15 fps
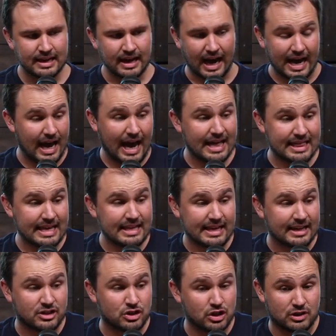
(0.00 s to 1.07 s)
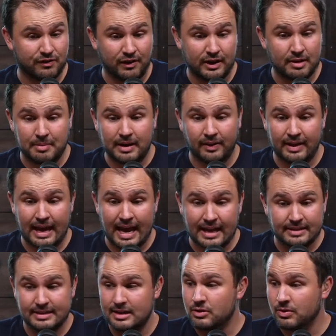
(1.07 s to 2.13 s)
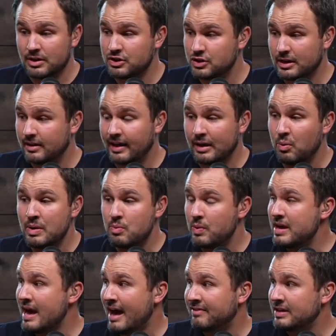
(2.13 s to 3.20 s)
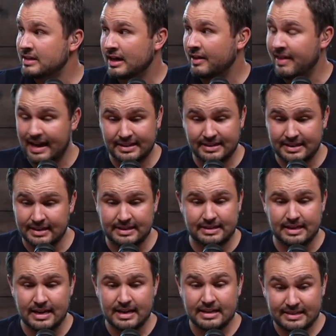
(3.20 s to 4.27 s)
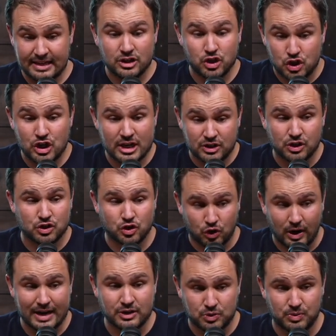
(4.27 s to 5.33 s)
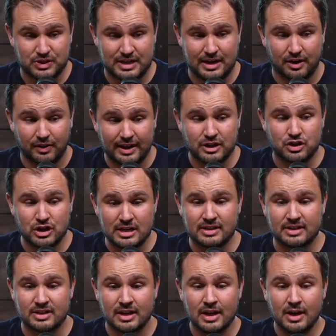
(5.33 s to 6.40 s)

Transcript: I, I think that's just fundamentally anti-Christian. Like we we haven't done that since since Jesus Christ was here. Like Jesus